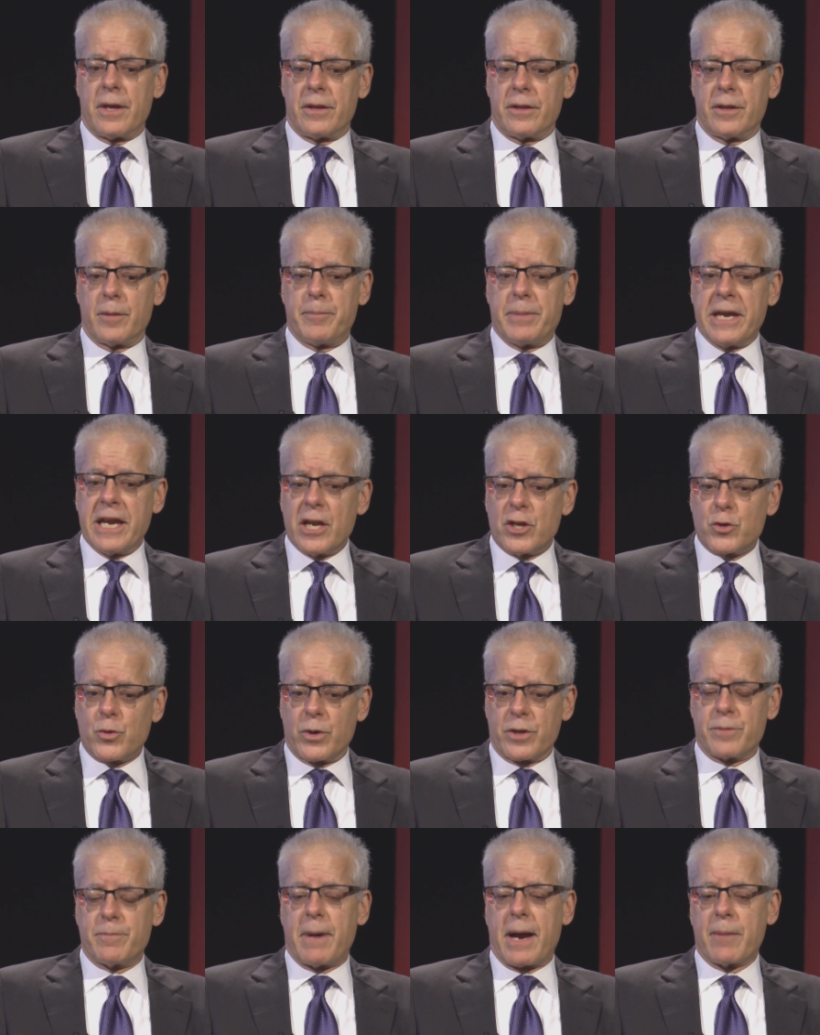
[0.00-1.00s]
the beach
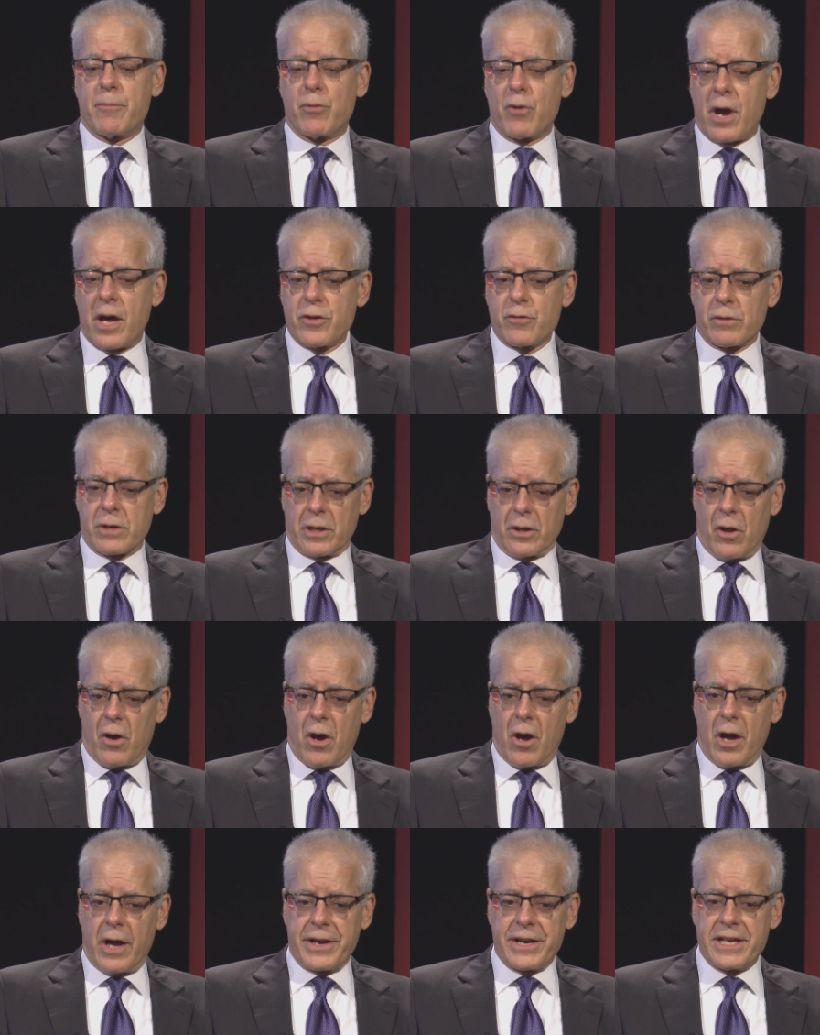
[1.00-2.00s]
with my brother in
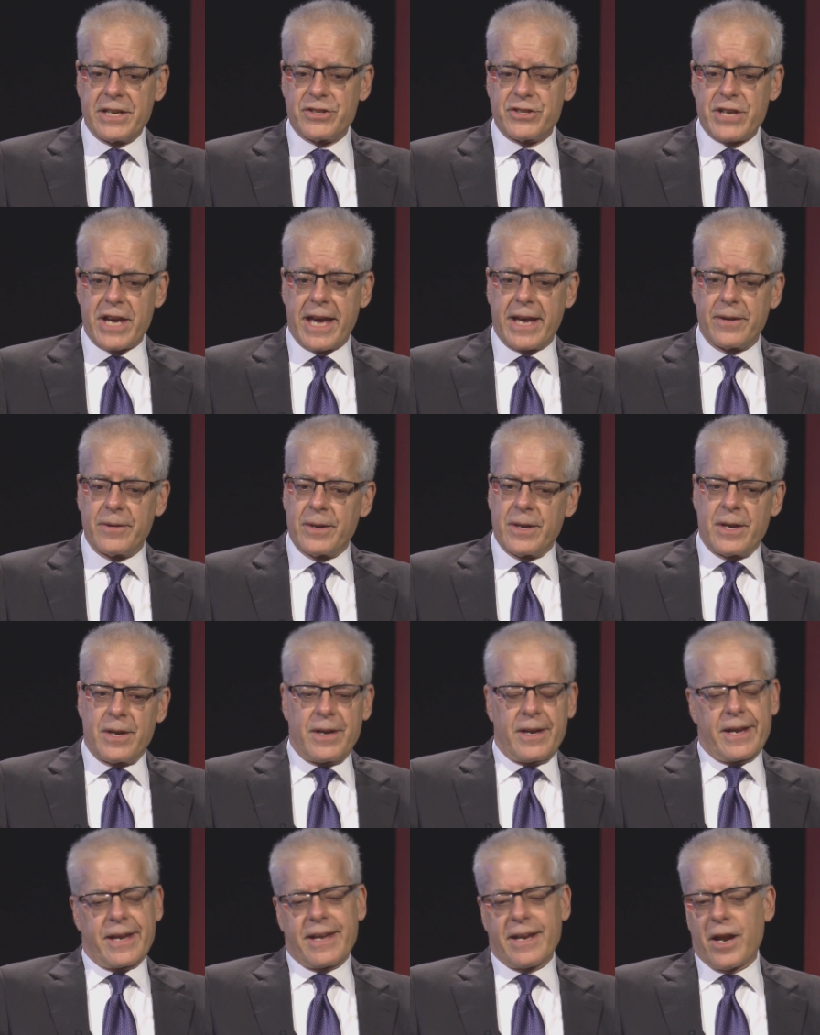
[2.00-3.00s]
law, and he said,
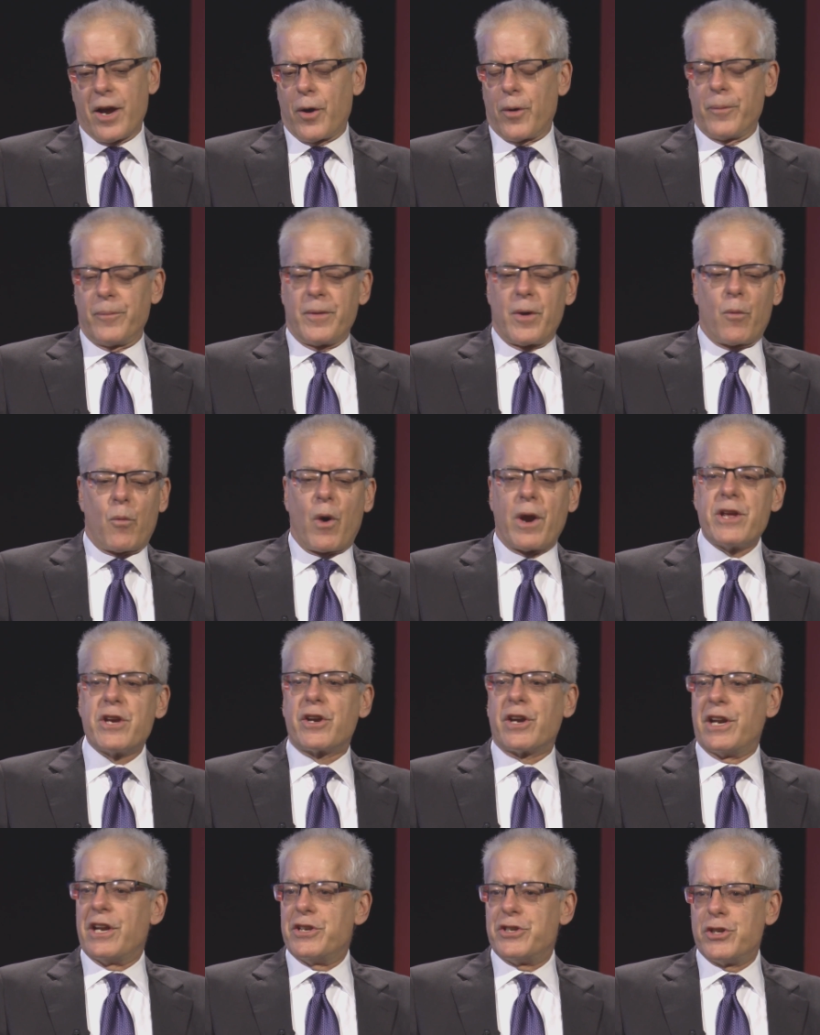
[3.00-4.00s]
you know, what are you
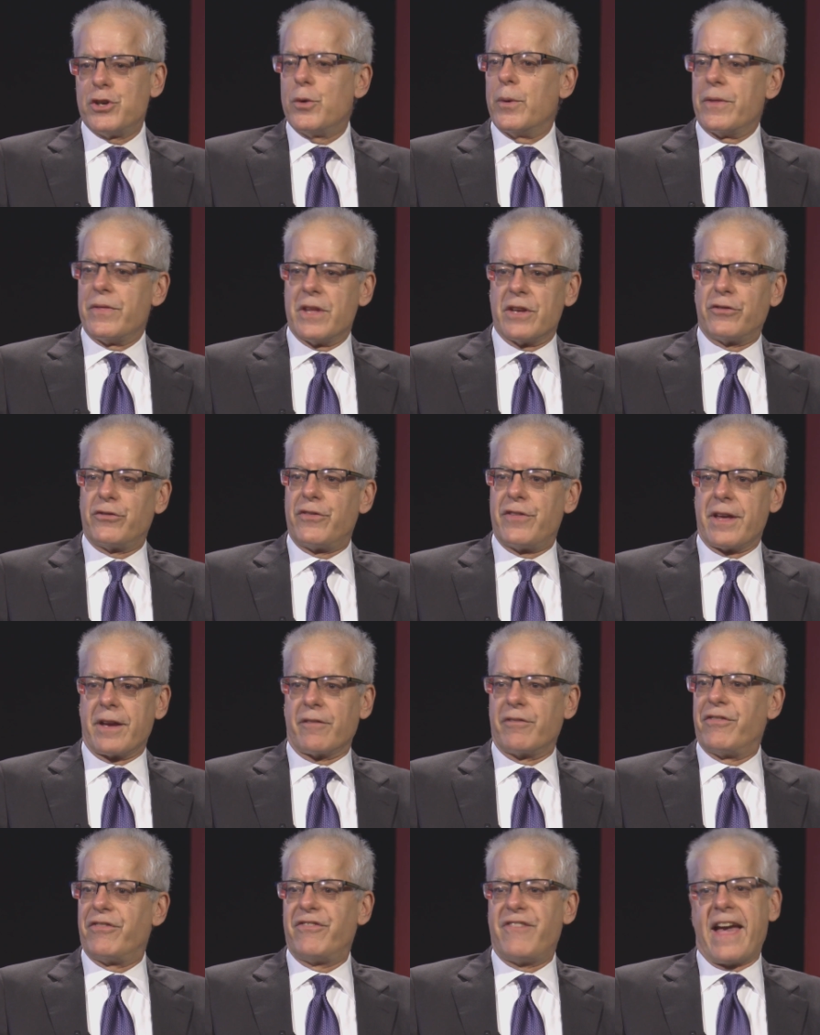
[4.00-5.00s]
going to do when this thing
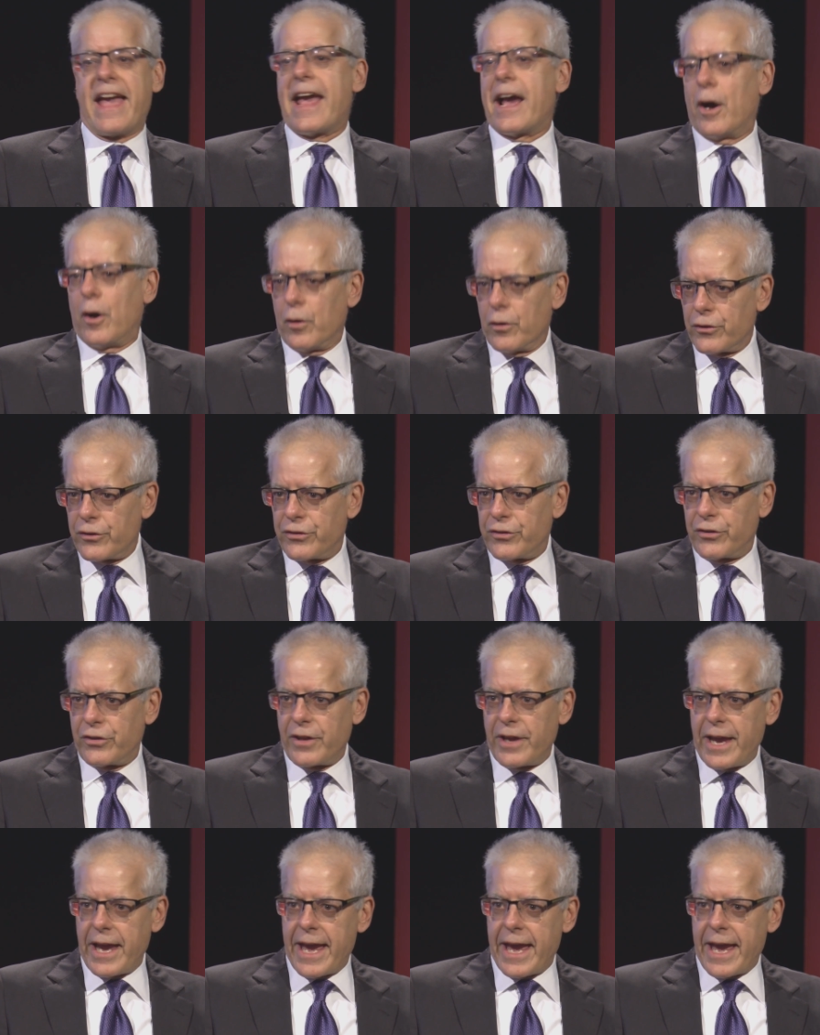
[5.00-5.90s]
fails?